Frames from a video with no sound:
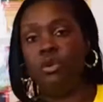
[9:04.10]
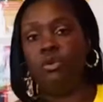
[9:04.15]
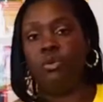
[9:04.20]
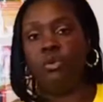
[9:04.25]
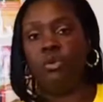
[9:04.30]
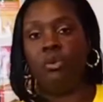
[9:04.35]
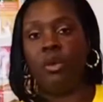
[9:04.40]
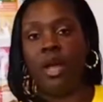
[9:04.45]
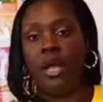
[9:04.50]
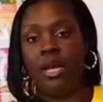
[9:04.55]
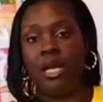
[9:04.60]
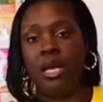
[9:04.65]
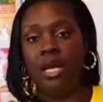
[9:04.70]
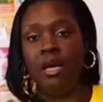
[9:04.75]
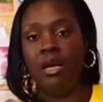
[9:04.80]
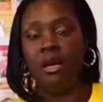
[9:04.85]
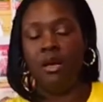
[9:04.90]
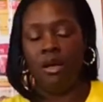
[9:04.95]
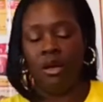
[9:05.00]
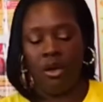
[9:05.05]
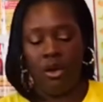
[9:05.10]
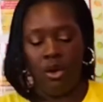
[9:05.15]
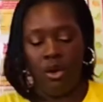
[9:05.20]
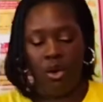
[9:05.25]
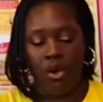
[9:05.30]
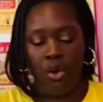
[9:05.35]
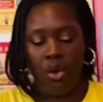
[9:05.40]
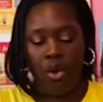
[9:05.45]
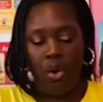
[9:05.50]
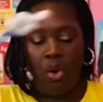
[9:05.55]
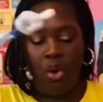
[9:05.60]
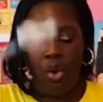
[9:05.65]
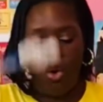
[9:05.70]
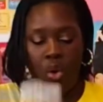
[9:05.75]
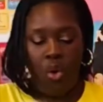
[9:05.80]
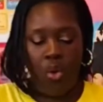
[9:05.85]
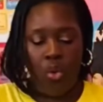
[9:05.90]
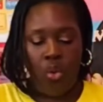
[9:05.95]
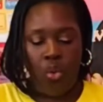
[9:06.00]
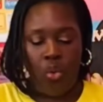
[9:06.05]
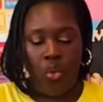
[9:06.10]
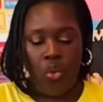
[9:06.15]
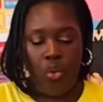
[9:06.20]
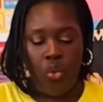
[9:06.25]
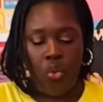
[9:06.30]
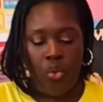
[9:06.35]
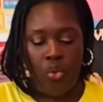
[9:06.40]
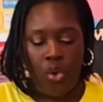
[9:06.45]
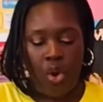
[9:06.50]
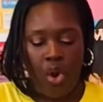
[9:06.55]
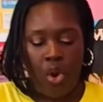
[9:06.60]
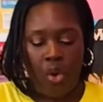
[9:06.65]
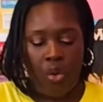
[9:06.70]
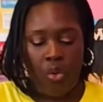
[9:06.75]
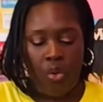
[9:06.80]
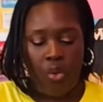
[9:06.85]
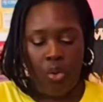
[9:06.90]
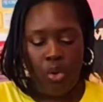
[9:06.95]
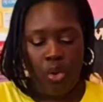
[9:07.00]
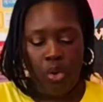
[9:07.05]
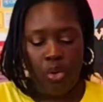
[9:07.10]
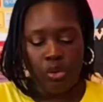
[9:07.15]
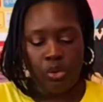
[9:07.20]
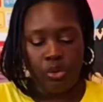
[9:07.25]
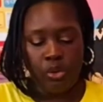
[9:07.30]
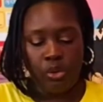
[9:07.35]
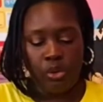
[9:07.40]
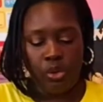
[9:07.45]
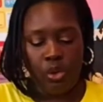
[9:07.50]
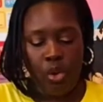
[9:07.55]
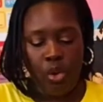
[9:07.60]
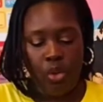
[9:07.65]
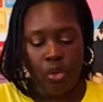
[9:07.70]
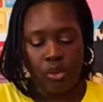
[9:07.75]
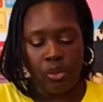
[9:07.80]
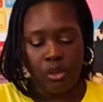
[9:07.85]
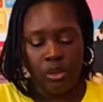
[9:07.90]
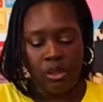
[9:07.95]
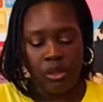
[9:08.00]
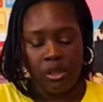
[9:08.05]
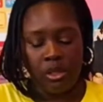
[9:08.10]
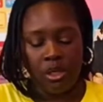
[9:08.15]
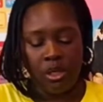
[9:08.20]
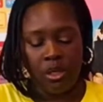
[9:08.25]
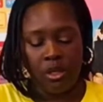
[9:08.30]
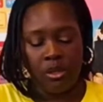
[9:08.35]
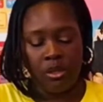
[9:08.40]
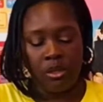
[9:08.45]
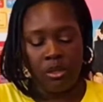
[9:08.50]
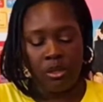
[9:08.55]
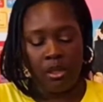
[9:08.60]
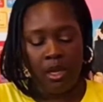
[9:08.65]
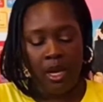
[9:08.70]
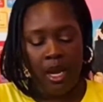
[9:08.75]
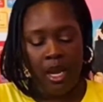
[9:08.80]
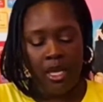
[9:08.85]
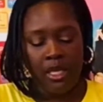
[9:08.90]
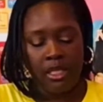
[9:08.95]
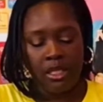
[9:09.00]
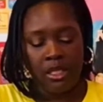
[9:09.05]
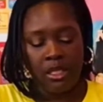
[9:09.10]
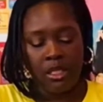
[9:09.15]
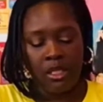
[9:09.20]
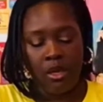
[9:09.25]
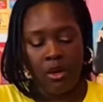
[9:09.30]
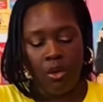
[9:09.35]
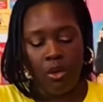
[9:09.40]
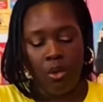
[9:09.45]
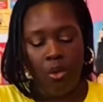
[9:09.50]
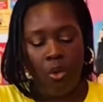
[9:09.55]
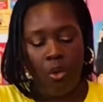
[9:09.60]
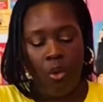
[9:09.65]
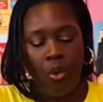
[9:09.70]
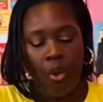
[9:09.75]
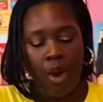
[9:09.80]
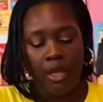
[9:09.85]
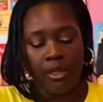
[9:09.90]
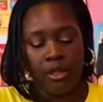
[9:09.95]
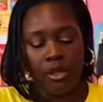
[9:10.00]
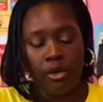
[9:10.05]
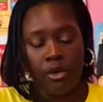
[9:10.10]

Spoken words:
ready? 1, 2, 3, 4, 5. 1, 2,